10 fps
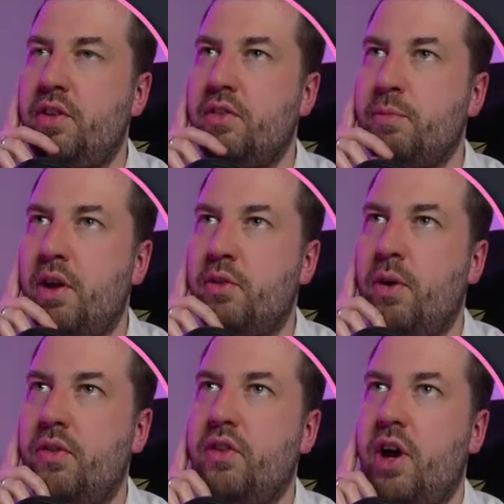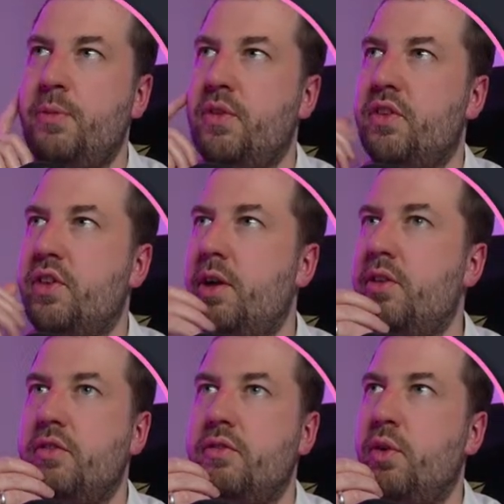minus 1 times the size of
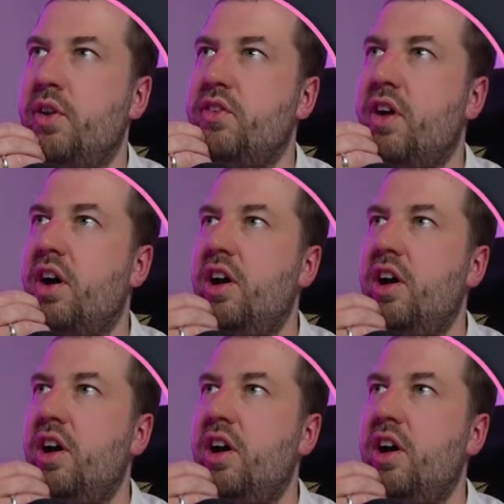void star.